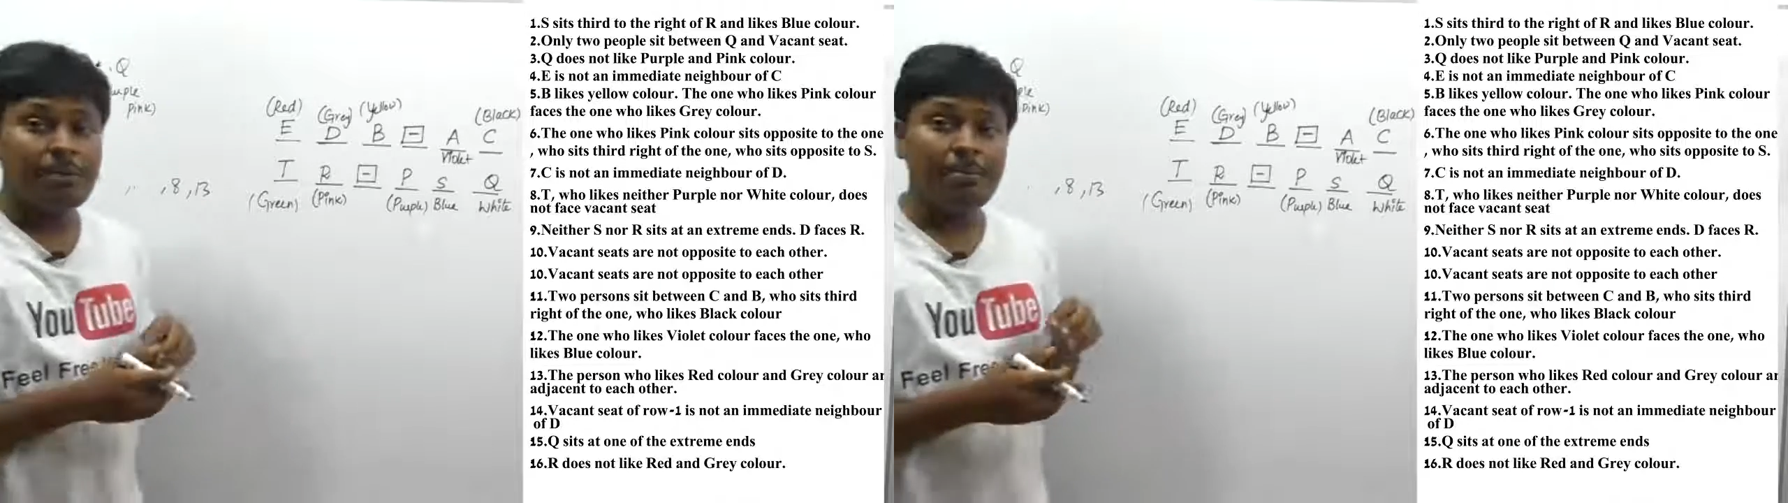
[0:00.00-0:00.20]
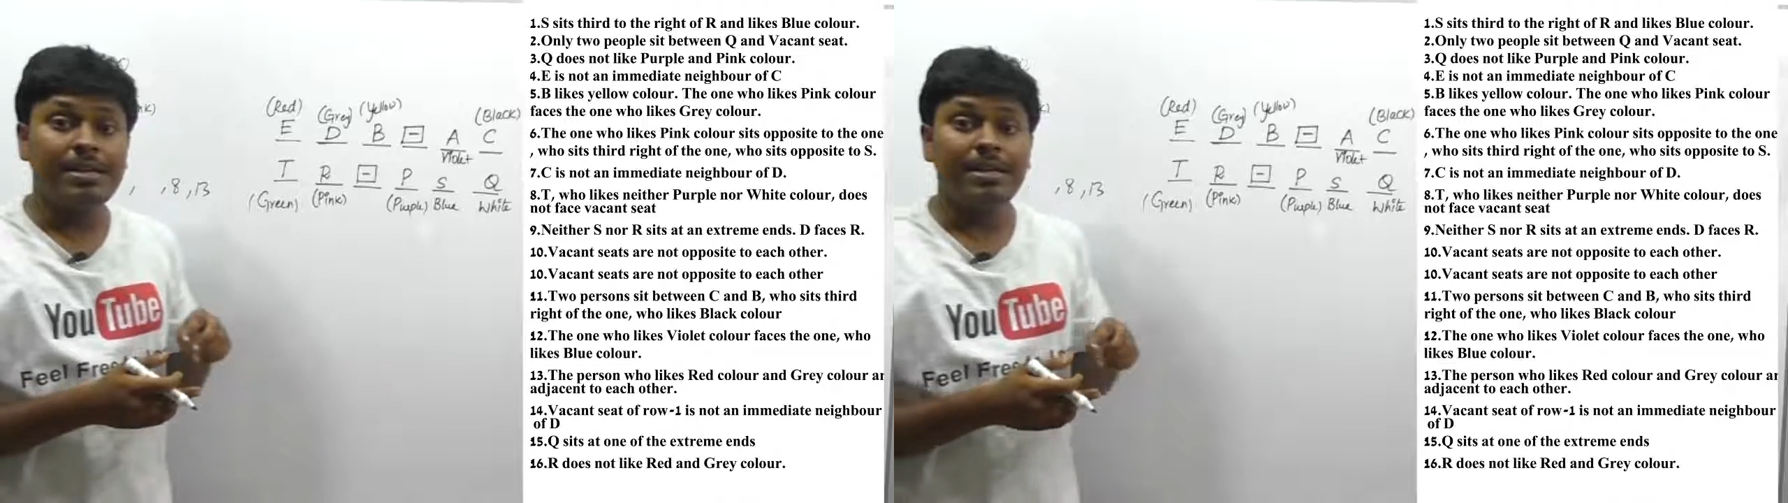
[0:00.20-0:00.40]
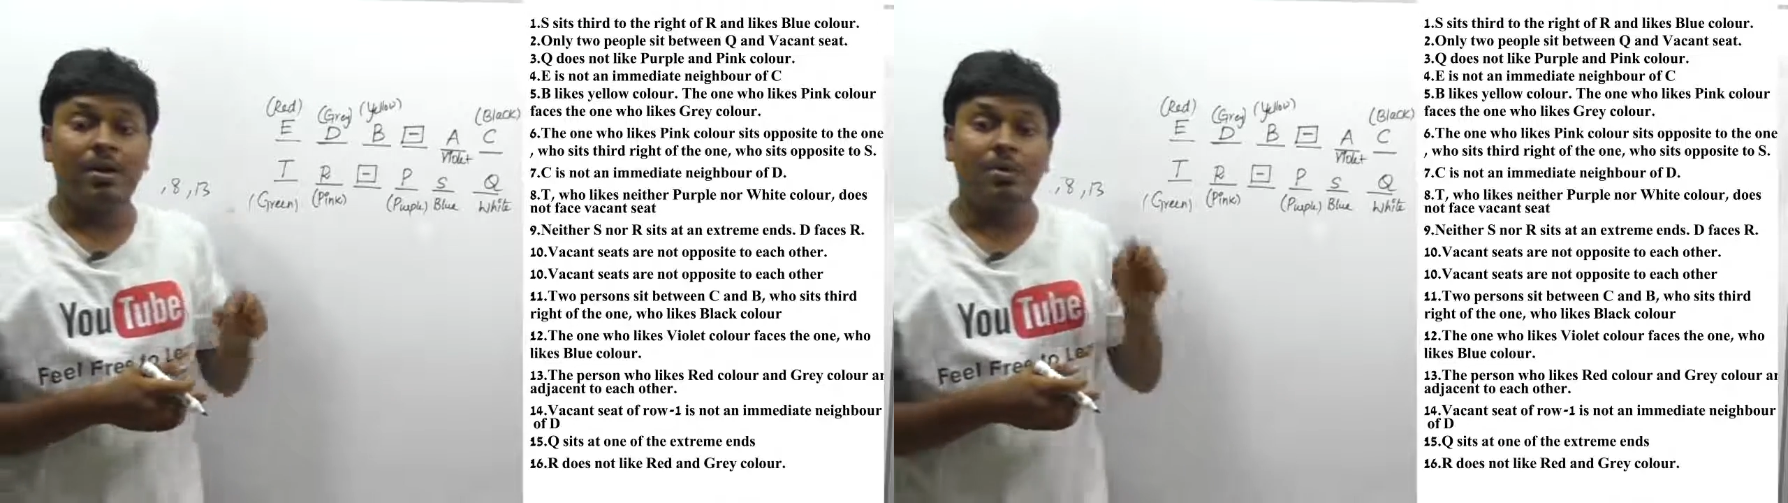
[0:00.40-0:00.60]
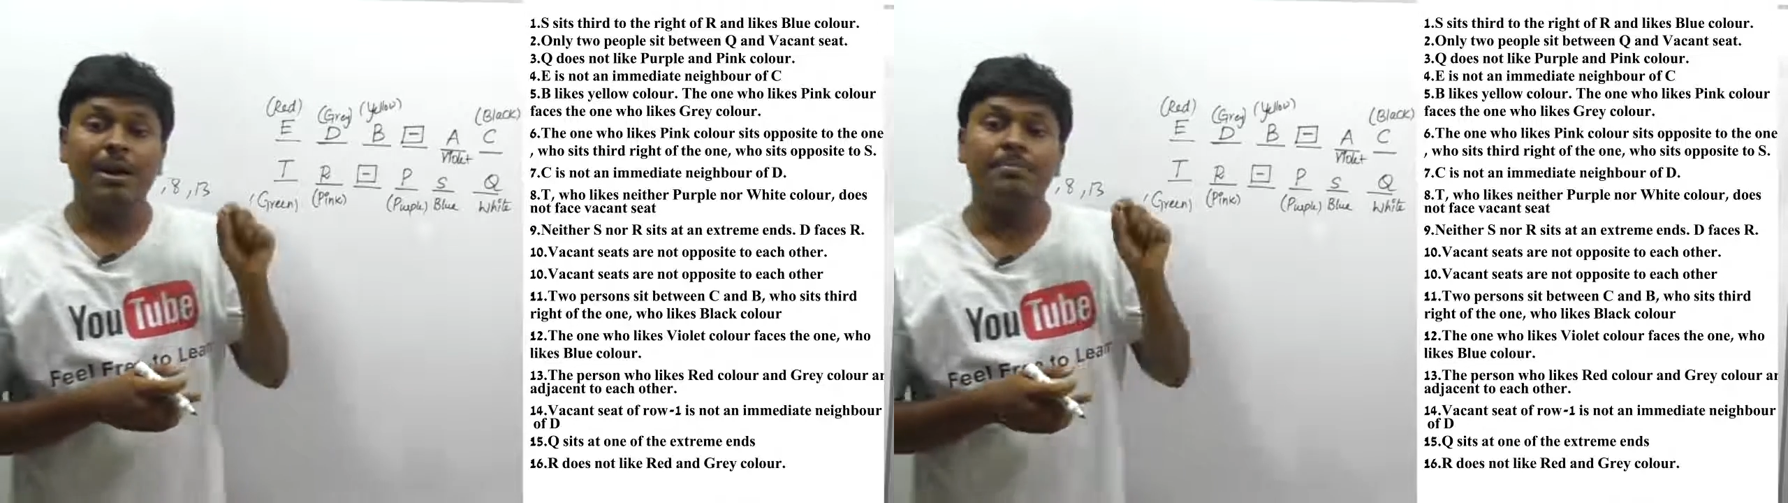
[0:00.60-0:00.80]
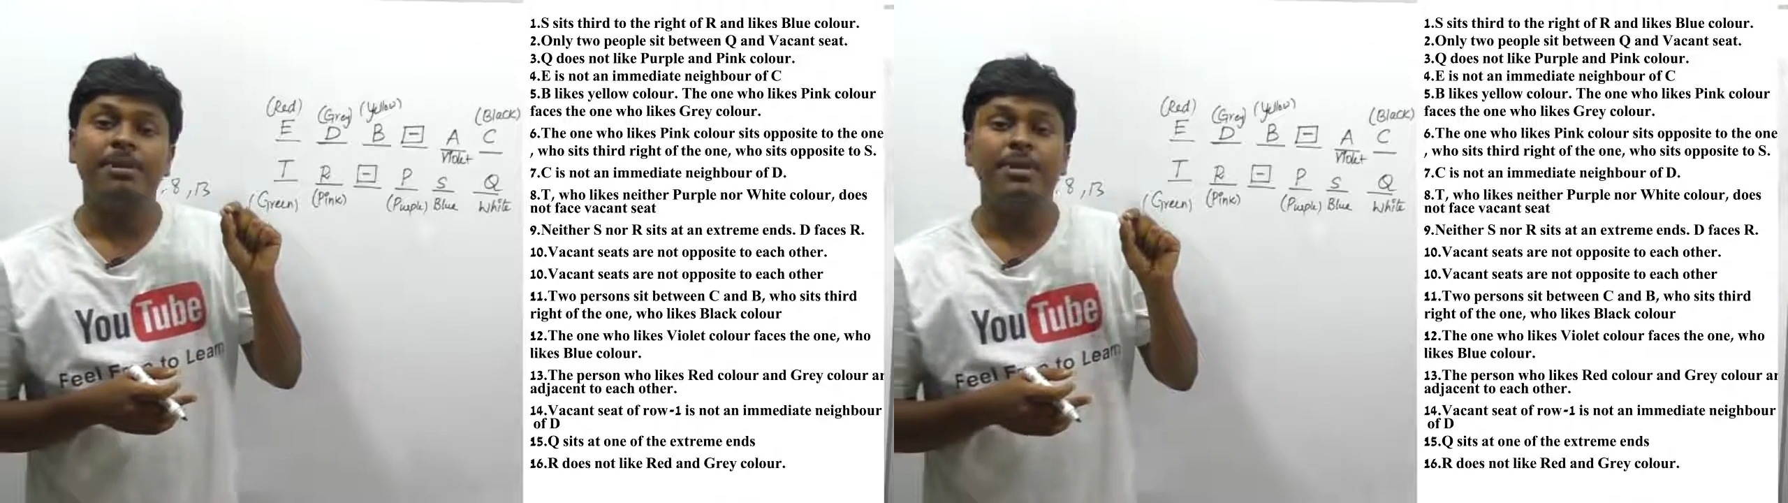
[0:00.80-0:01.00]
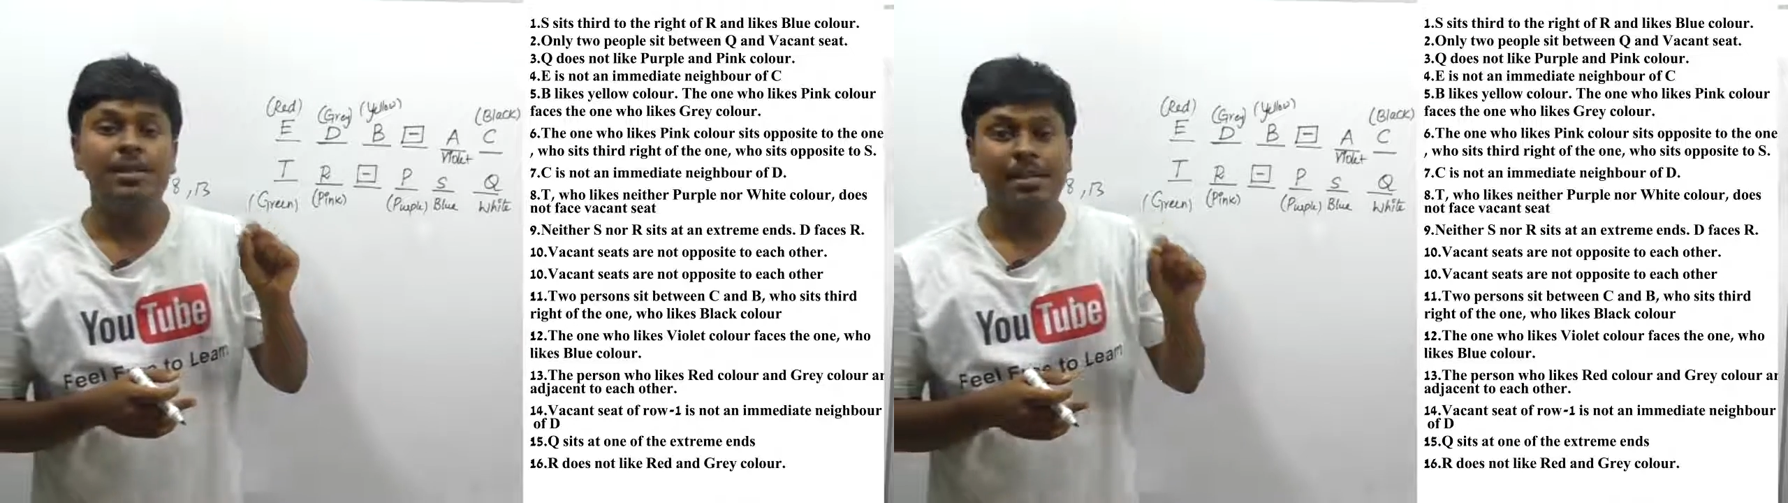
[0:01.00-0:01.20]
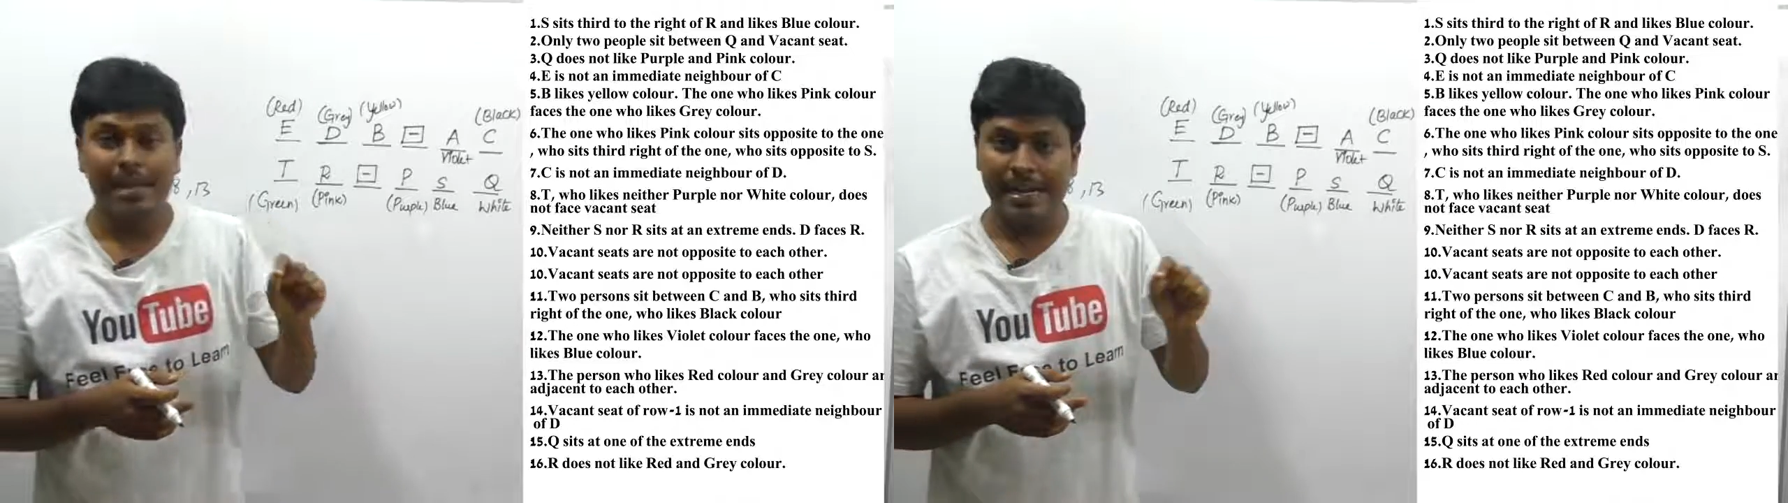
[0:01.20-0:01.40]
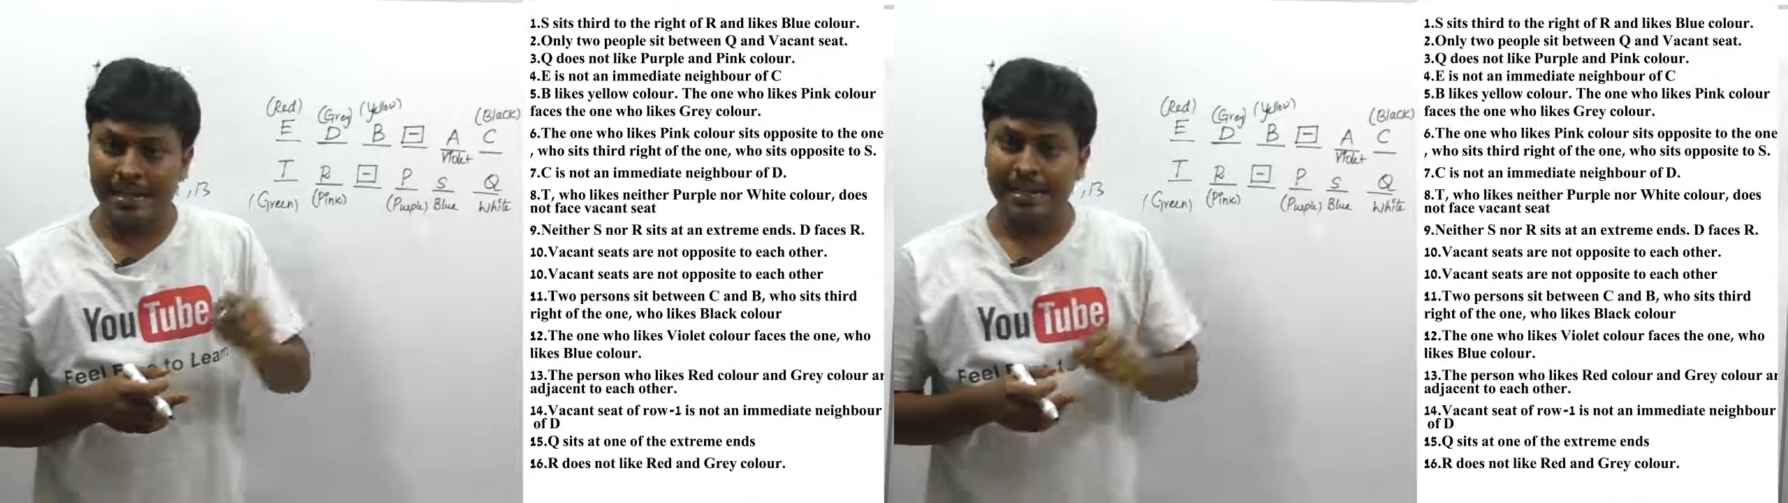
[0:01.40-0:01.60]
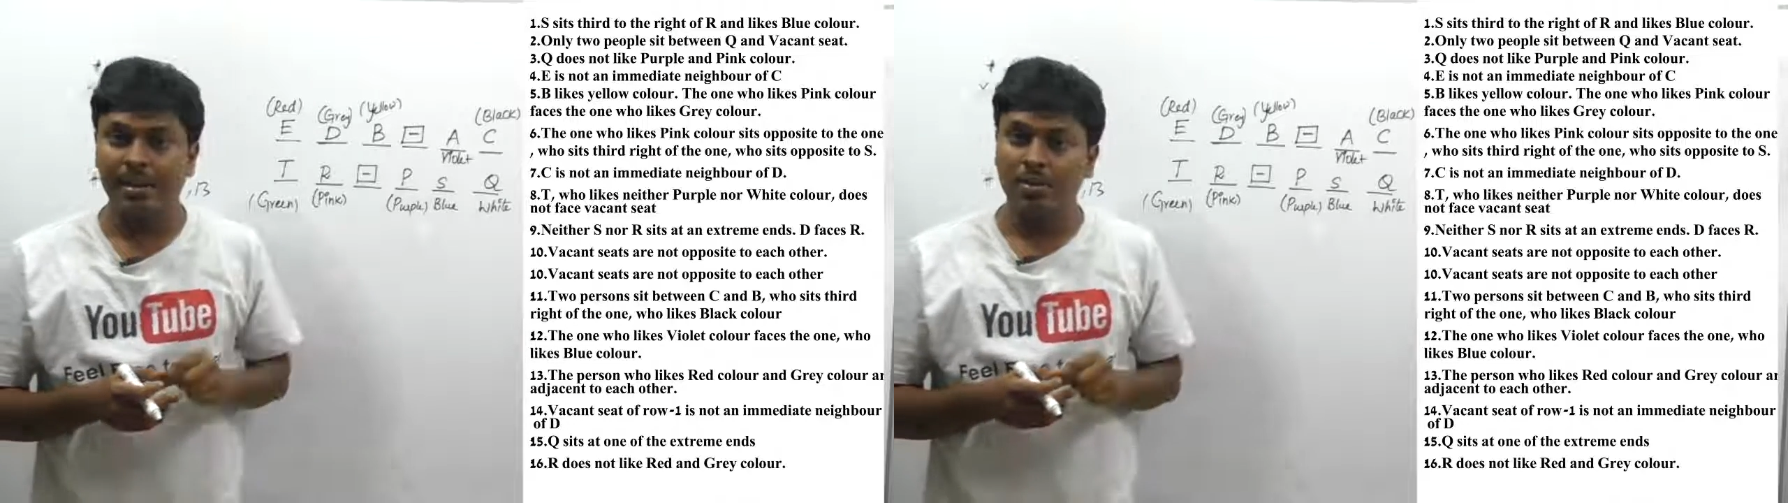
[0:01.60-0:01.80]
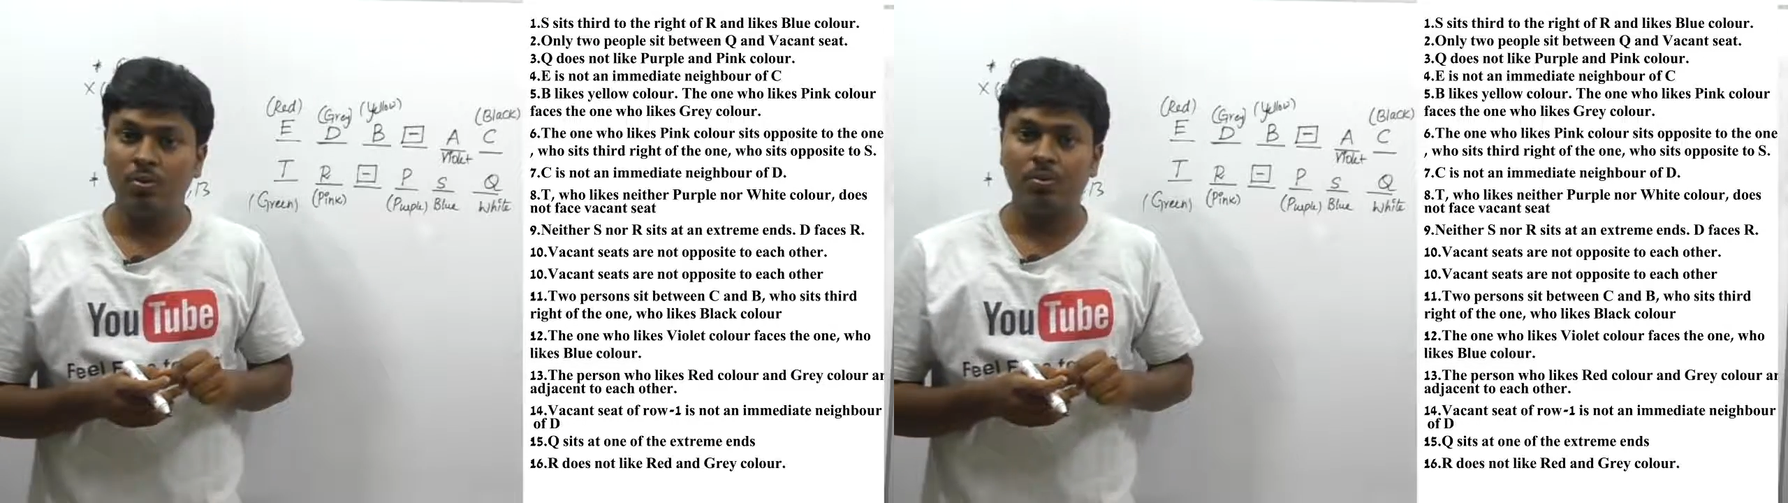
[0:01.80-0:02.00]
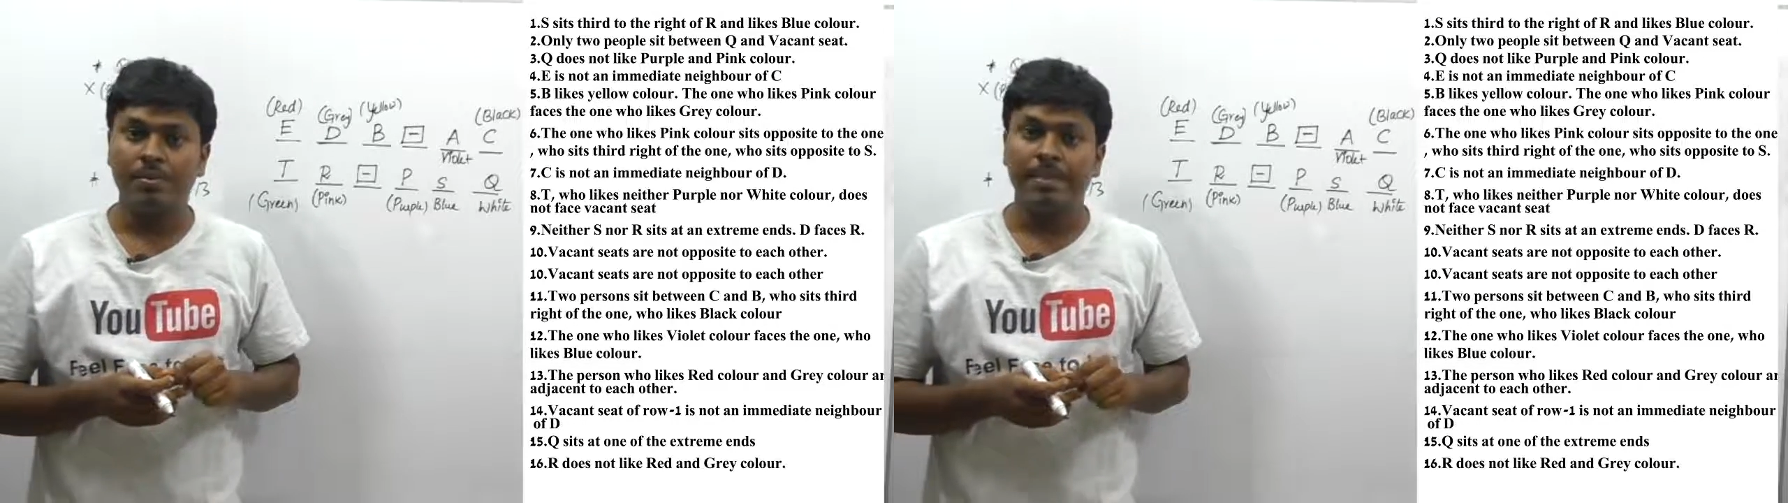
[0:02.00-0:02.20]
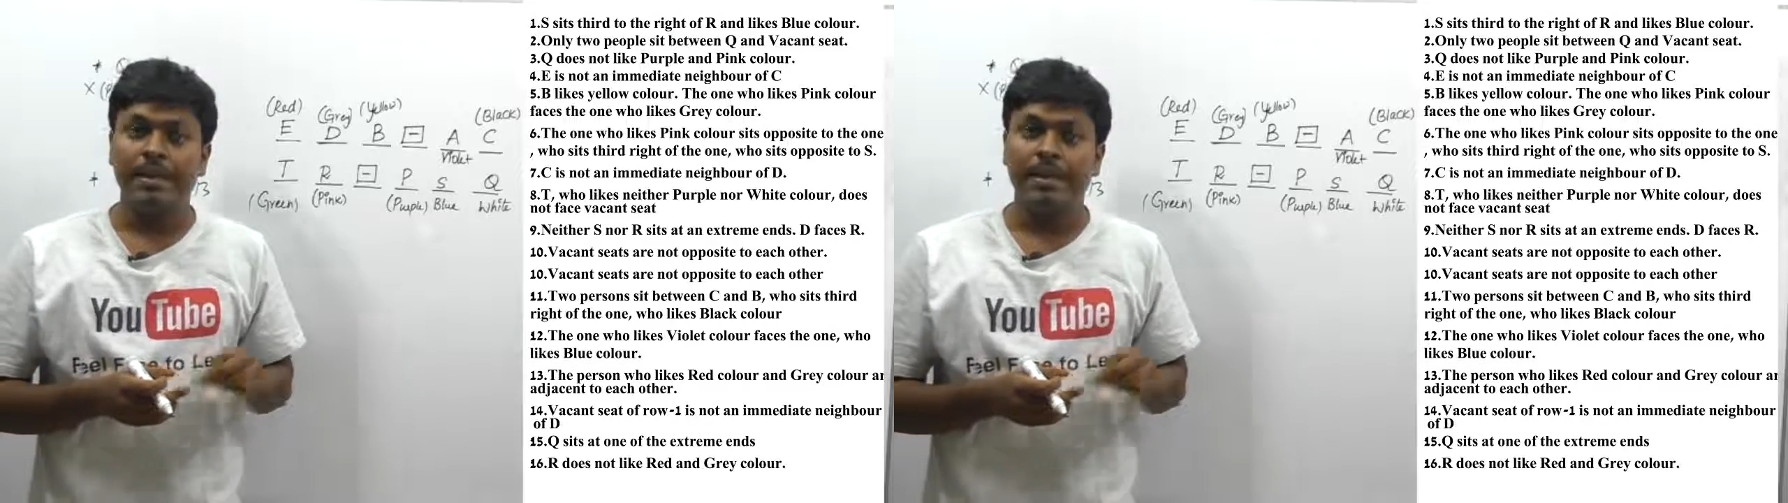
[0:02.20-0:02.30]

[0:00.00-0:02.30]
but 1 minute writing a clue,